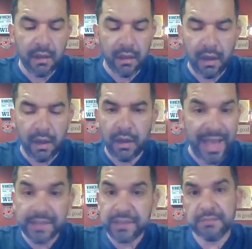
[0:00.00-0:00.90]

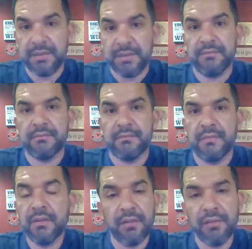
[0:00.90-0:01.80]
ask me.
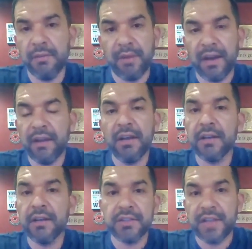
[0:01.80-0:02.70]
I don't care if you buy or
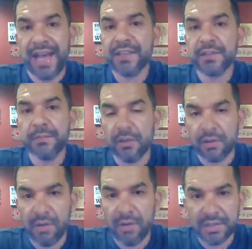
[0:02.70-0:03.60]
not. Just ask me your
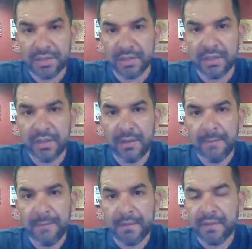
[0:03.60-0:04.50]
question.
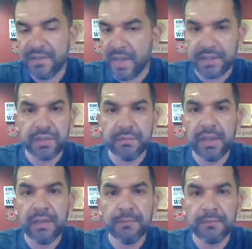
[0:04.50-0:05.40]
Text
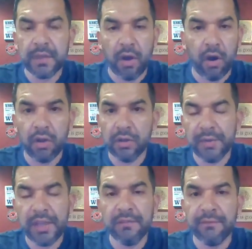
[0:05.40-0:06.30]
me, call
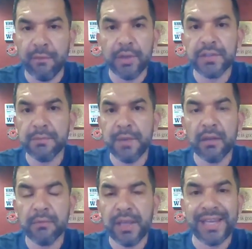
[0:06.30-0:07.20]
me,
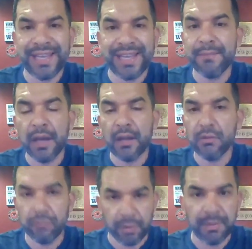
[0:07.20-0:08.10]
voicemail me,
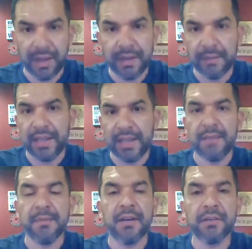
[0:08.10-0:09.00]
email, reply to my
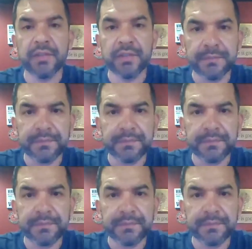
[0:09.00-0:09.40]
emails,